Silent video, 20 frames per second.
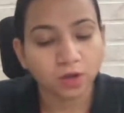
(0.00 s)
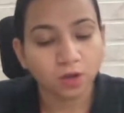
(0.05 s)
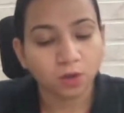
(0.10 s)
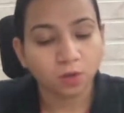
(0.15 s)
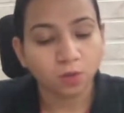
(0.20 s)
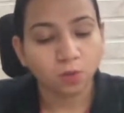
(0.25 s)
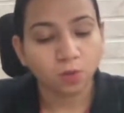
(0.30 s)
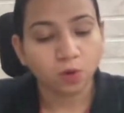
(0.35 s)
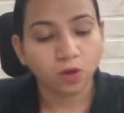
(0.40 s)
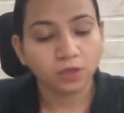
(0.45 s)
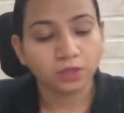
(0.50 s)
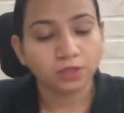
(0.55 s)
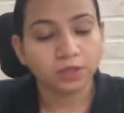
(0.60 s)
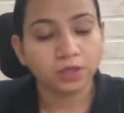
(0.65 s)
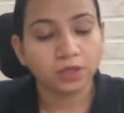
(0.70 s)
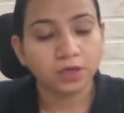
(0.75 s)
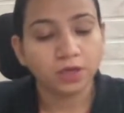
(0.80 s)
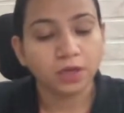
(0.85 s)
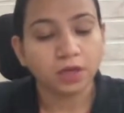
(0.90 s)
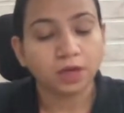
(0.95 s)
what?
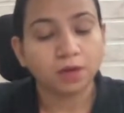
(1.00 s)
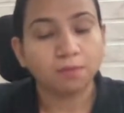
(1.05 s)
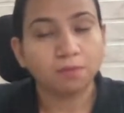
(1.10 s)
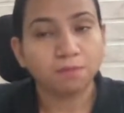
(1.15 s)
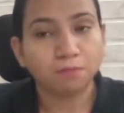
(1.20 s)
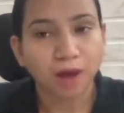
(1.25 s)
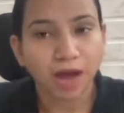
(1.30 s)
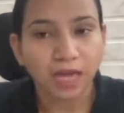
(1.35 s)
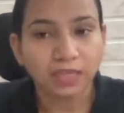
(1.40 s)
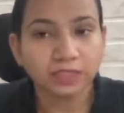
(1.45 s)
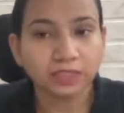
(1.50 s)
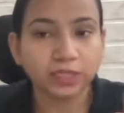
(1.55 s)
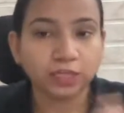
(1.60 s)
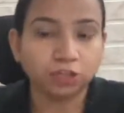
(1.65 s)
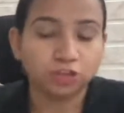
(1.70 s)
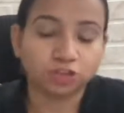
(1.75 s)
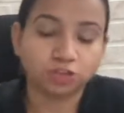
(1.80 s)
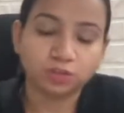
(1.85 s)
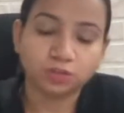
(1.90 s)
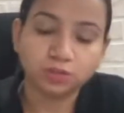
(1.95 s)
Mass
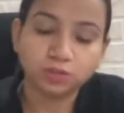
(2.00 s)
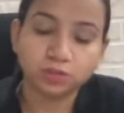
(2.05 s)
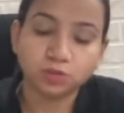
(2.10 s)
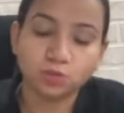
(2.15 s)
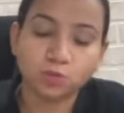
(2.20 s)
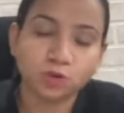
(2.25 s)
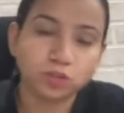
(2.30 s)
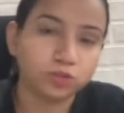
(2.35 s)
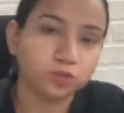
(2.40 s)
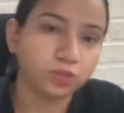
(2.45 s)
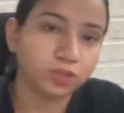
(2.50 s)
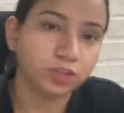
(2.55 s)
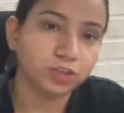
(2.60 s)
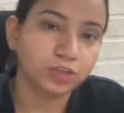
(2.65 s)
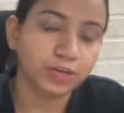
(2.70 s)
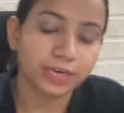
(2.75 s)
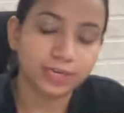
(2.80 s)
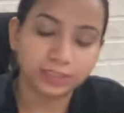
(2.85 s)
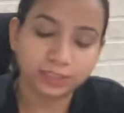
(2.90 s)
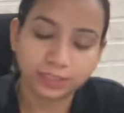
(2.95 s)
action. So what you can
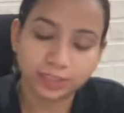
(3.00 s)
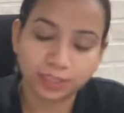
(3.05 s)
write?